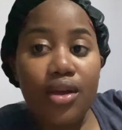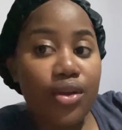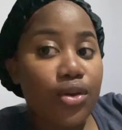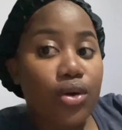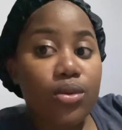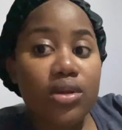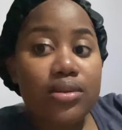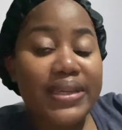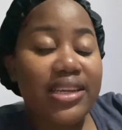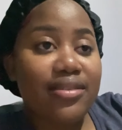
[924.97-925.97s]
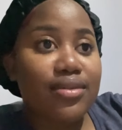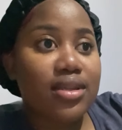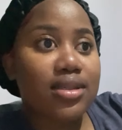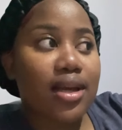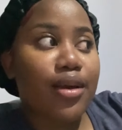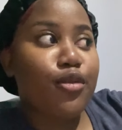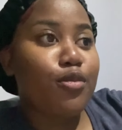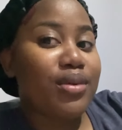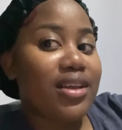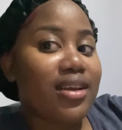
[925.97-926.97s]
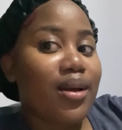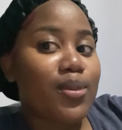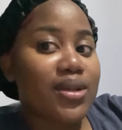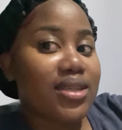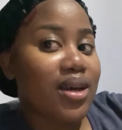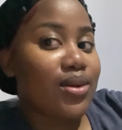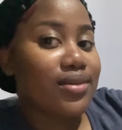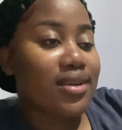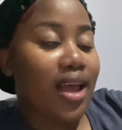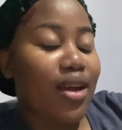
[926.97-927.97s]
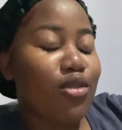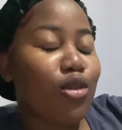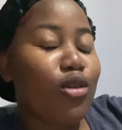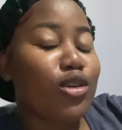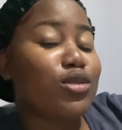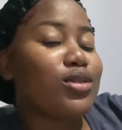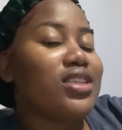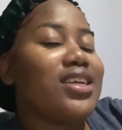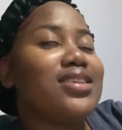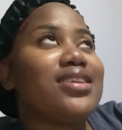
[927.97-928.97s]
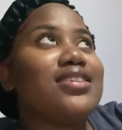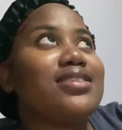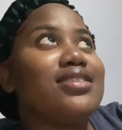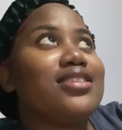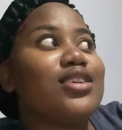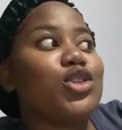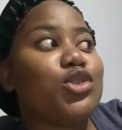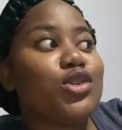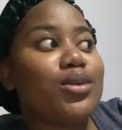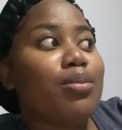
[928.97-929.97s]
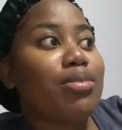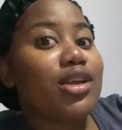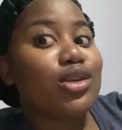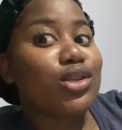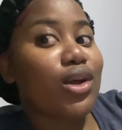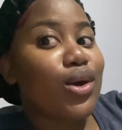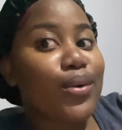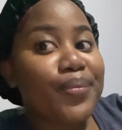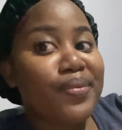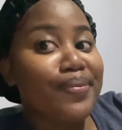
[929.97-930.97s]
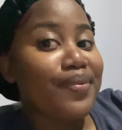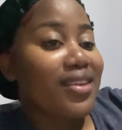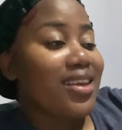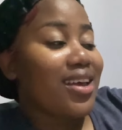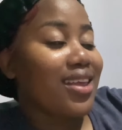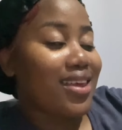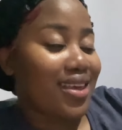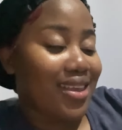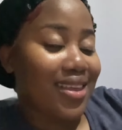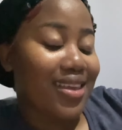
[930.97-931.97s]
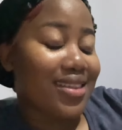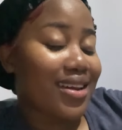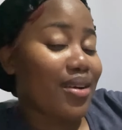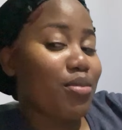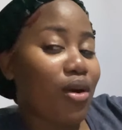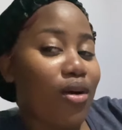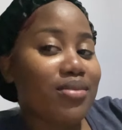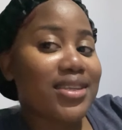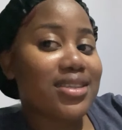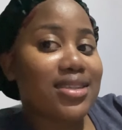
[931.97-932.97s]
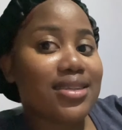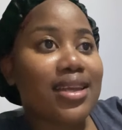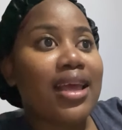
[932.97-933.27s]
Y'all won't believe it. I've been up and down. I forgot to take the picture that I promised.